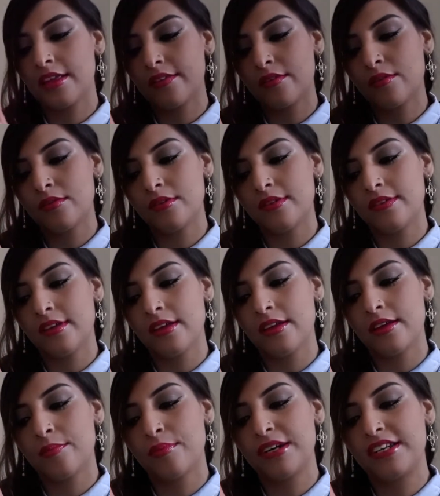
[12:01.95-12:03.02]
I think it's called, is
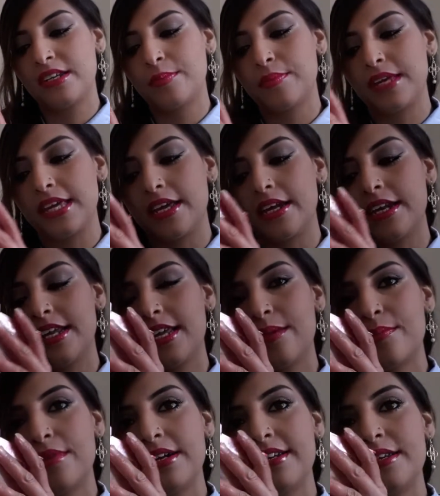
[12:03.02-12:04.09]
it? Pretty
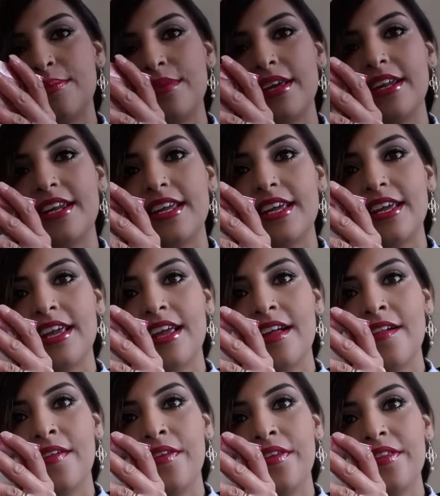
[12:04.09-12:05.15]
Peony, Pretty Peony
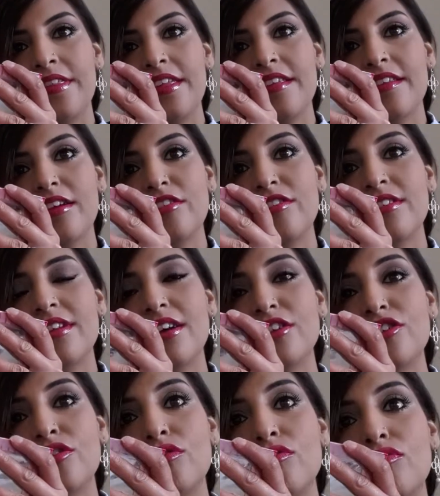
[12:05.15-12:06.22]
these are
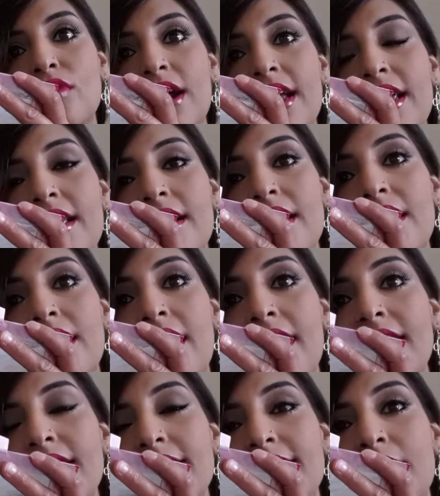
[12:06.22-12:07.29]
such great
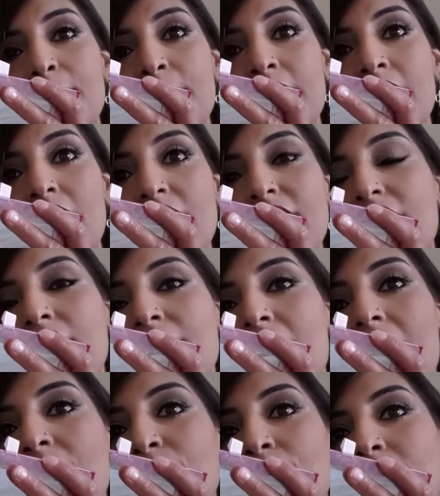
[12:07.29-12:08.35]
colors i mean i
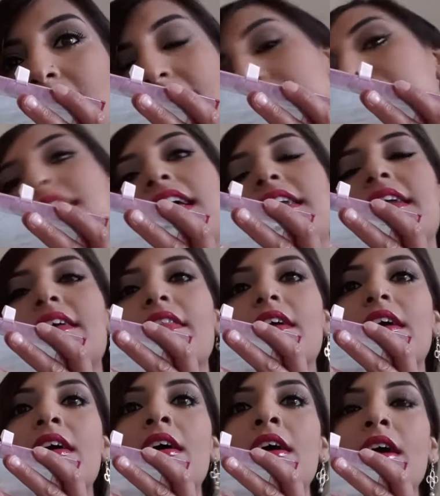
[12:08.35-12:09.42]
don't i've not seen any
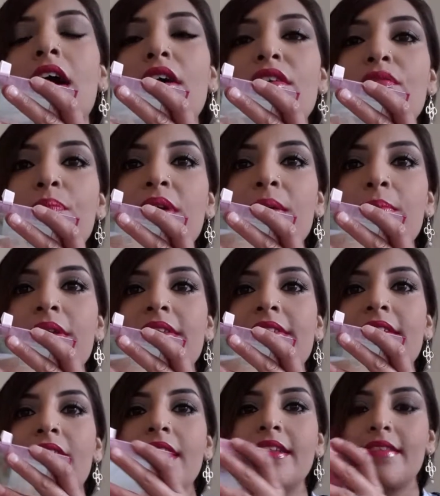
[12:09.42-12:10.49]
other kind of
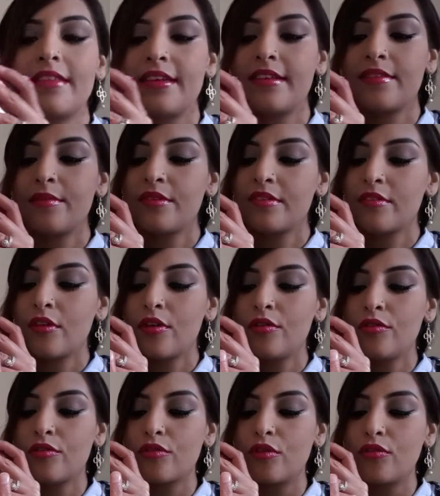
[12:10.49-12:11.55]
pigments like this it's
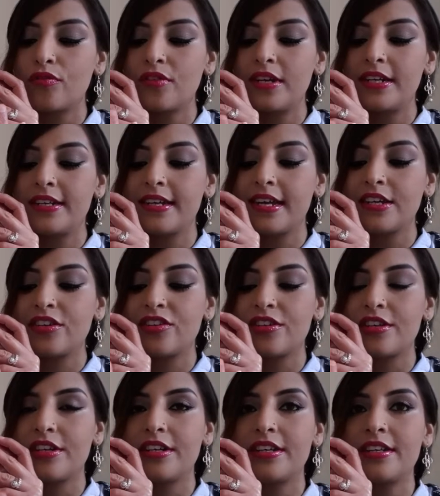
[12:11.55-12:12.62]
so softly
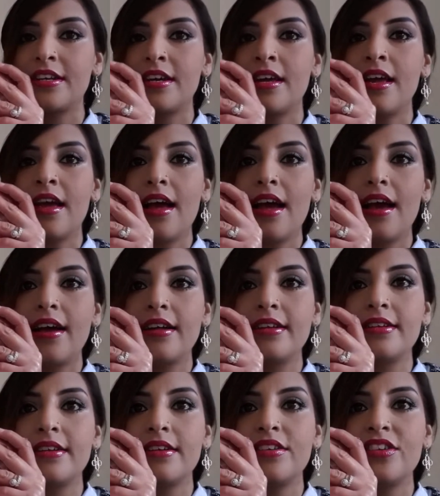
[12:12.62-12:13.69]
textured
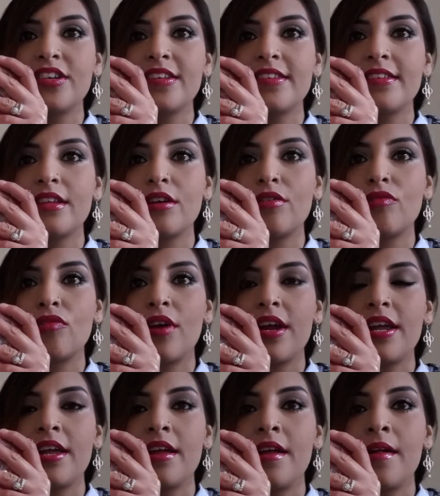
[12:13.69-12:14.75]
and just the
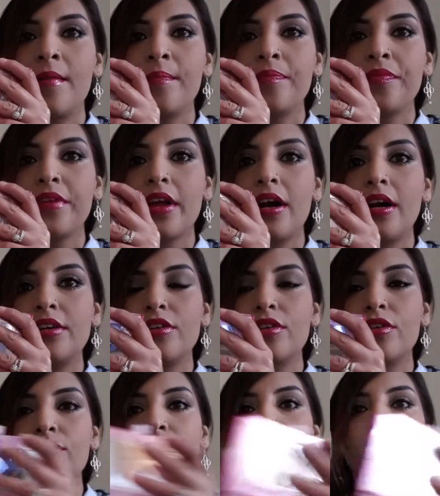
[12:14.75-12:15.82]
great
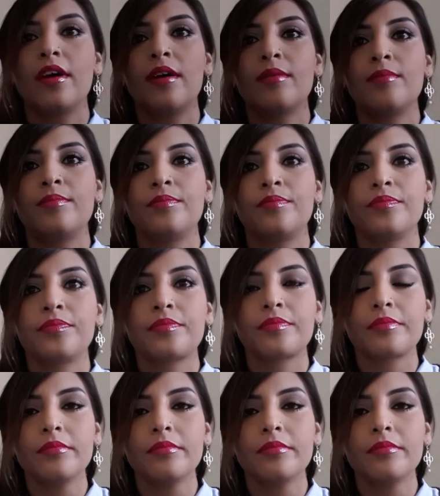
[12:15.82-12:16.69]
kind of um,